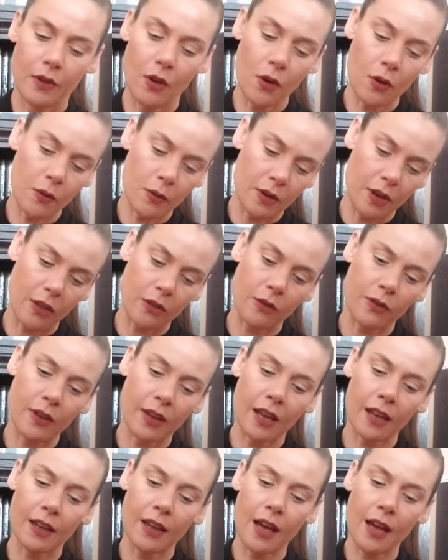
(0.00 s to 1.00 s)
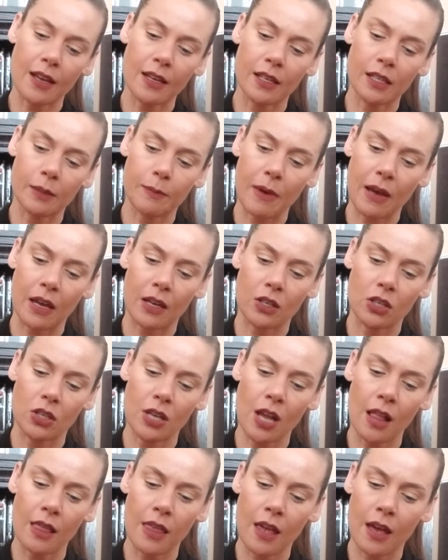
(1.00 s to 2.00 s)
Oh, another thing I got is by
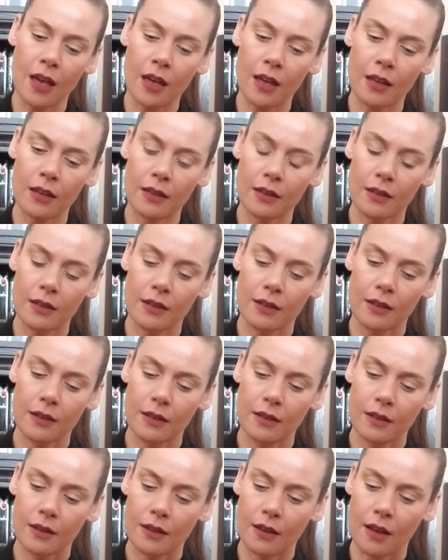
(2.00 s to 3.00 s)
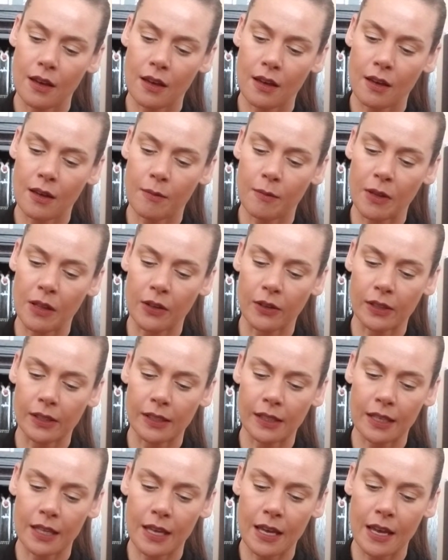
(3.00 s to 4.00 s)
Chella. It
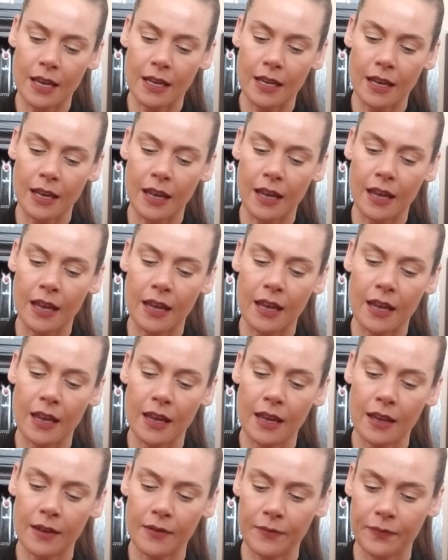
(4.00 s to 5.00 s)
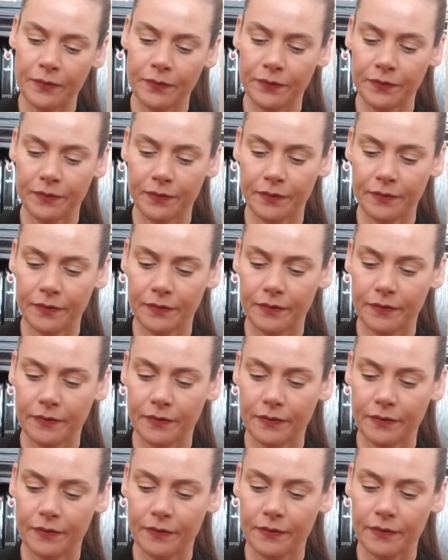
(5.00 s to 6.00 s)
looks like a
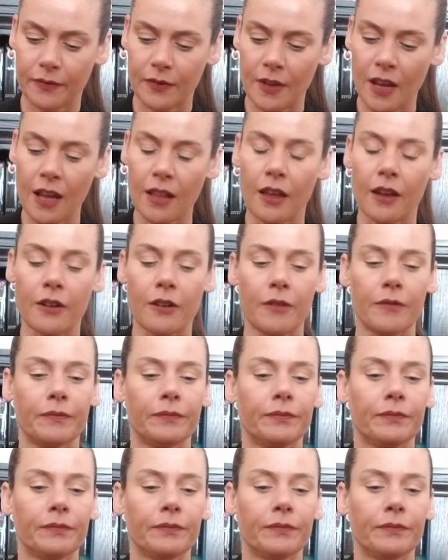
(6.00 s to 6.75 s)
eyeliner.